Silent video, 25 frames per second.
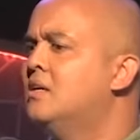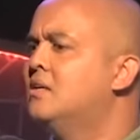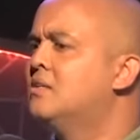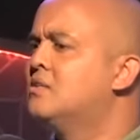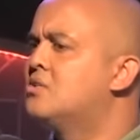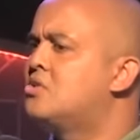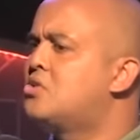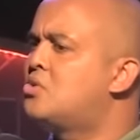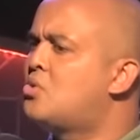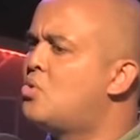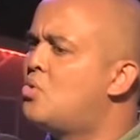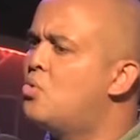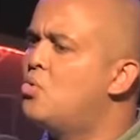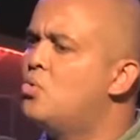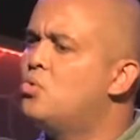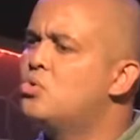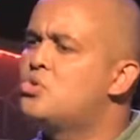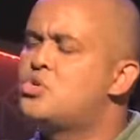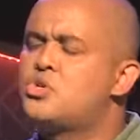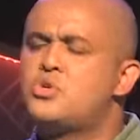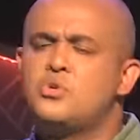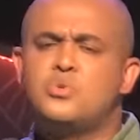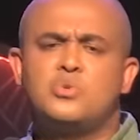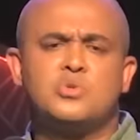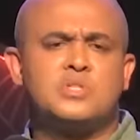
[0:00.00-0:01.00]
School
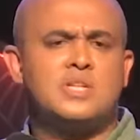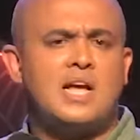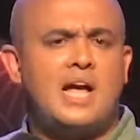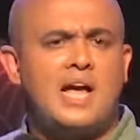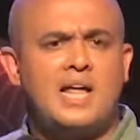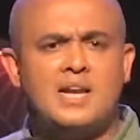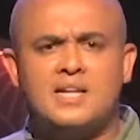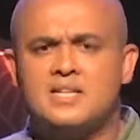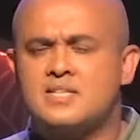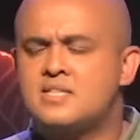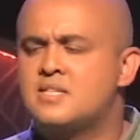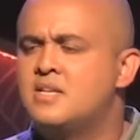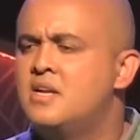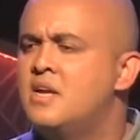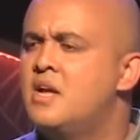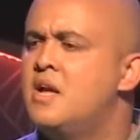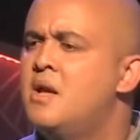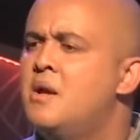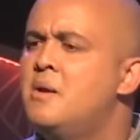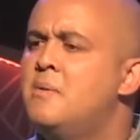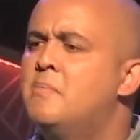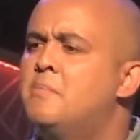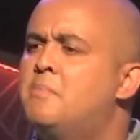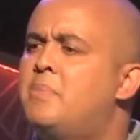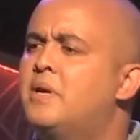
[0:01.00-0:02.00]
shoes, alles.
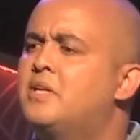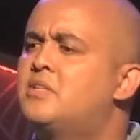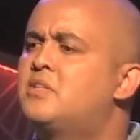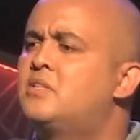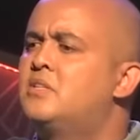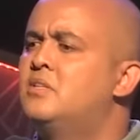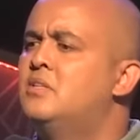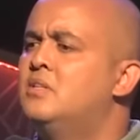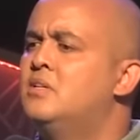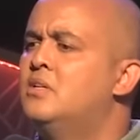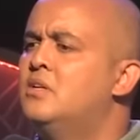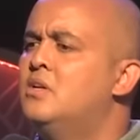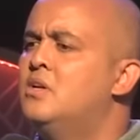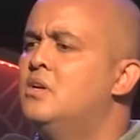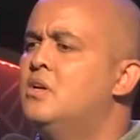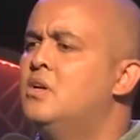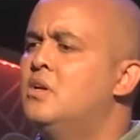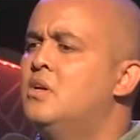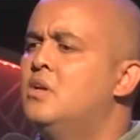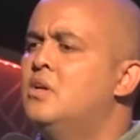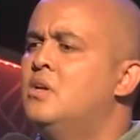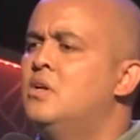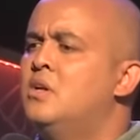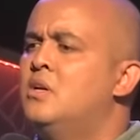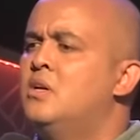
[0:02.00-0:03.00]
But
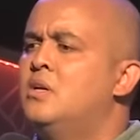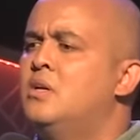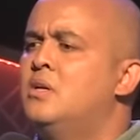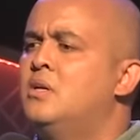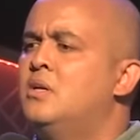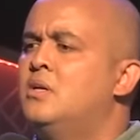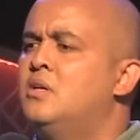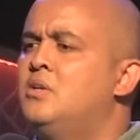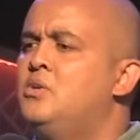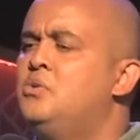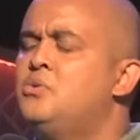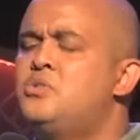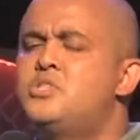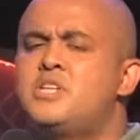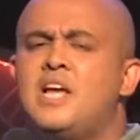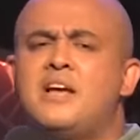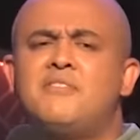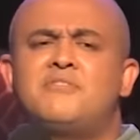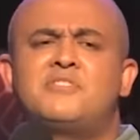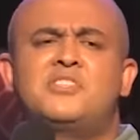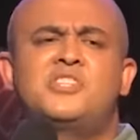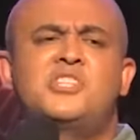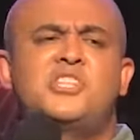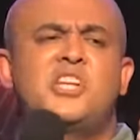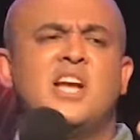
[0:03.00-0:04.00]
you
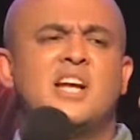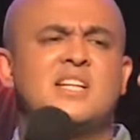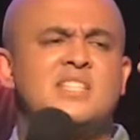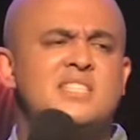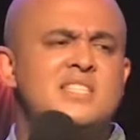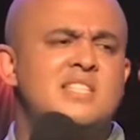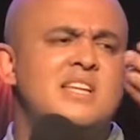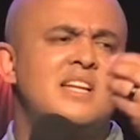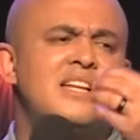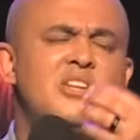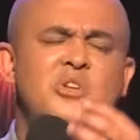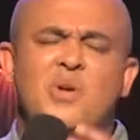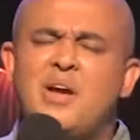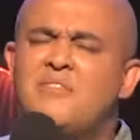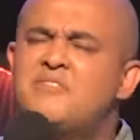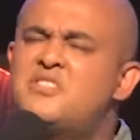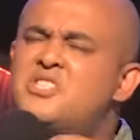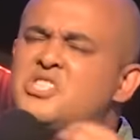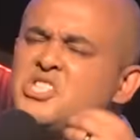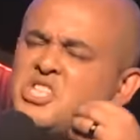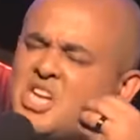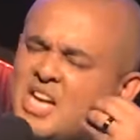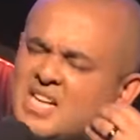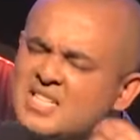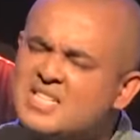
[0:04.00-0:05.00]
have just, you
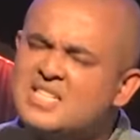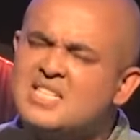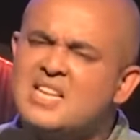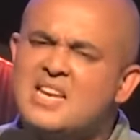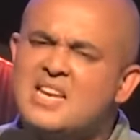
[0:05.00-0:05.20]
have just